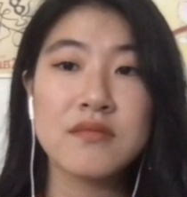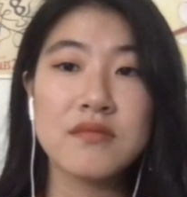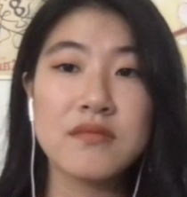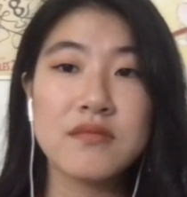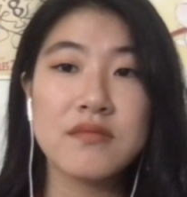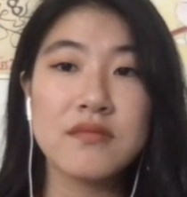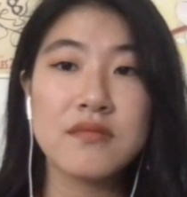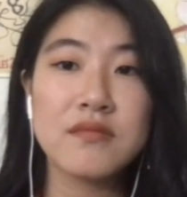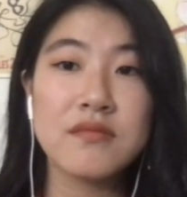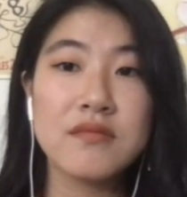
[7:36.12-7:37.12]

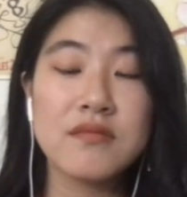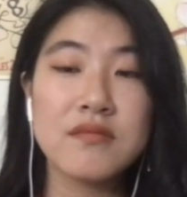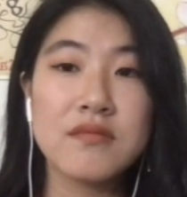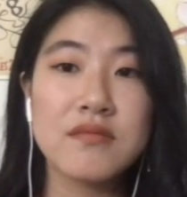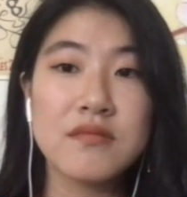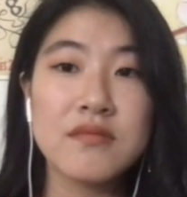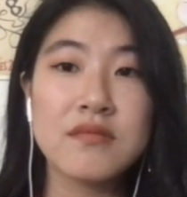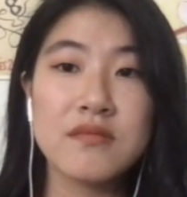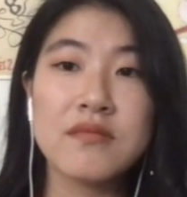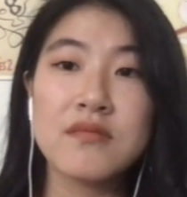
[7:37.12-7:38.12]

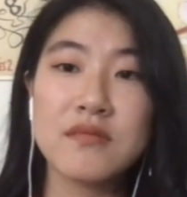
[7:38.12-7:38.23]
(silent)